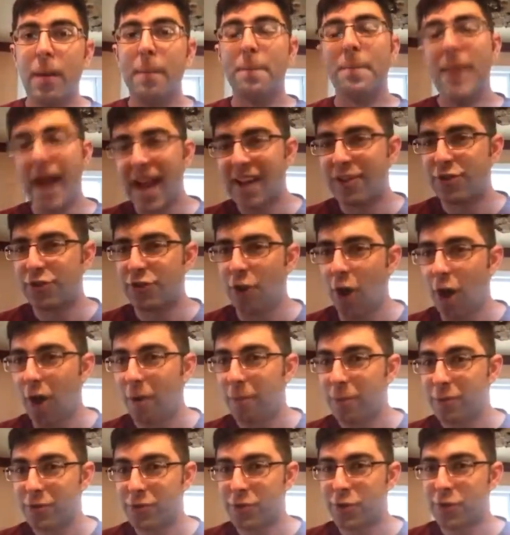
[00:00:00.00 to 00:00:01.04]
Matt Shaw
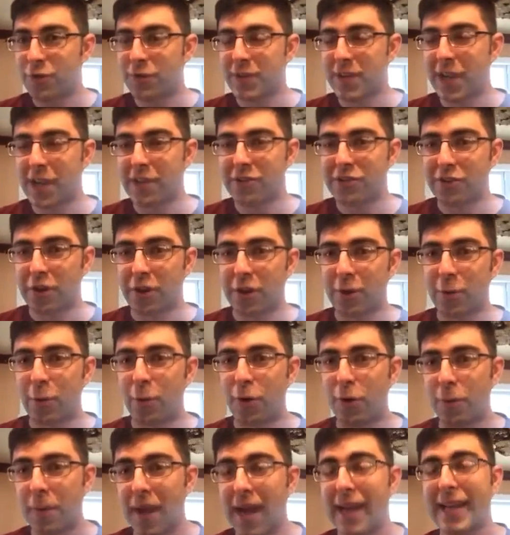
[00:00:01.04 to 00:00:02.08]
was UVA's starting
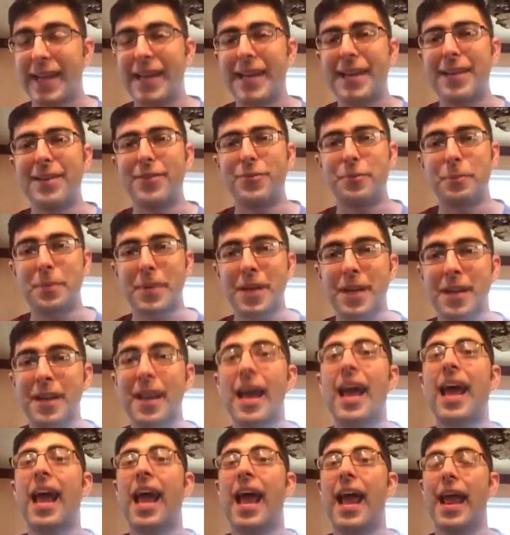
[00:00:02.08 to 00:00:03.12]
quarterback. It has
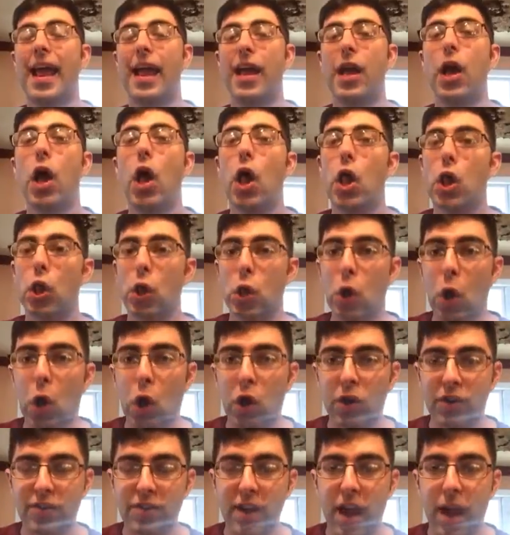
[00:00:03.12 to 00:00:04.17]
been a
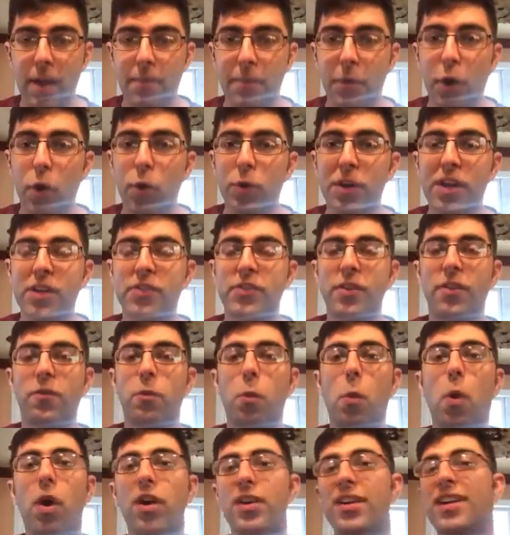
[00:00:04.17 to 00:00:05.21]
long time. The Hokies have
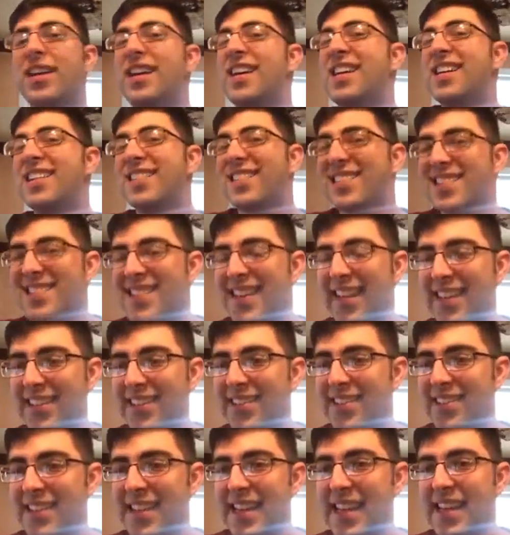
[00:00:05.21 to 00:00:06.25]
won
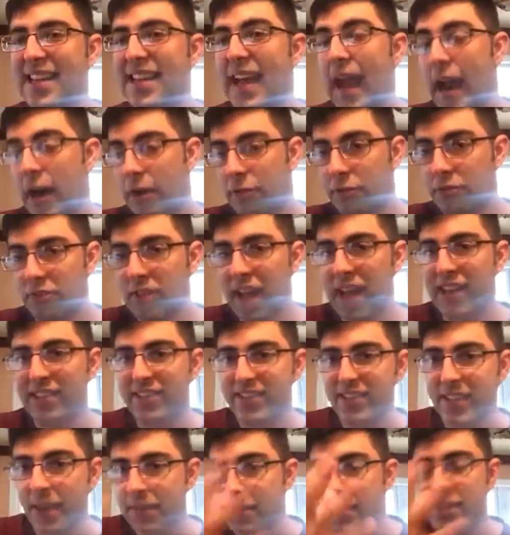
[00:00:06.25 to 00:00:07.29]
16 out of the
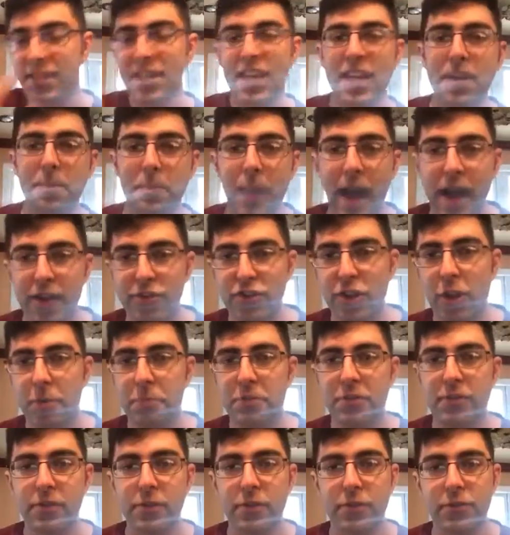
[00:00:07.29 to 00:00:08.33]
last 17
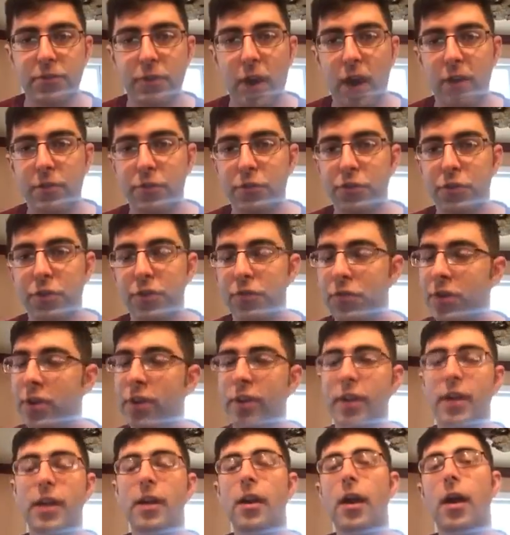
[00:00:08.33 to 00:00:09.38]
matchups in this rivalry.
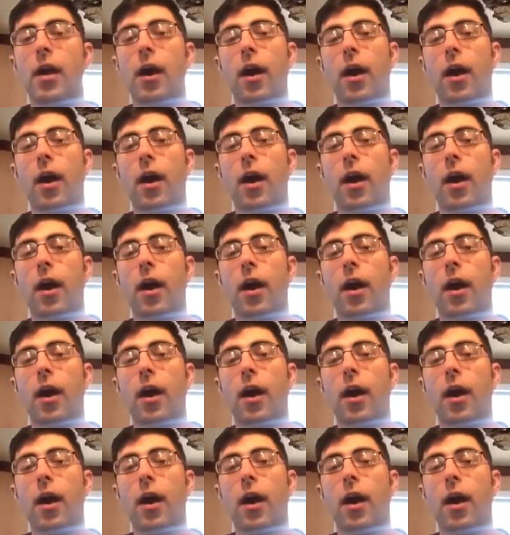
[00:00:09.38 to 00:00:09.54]
Really,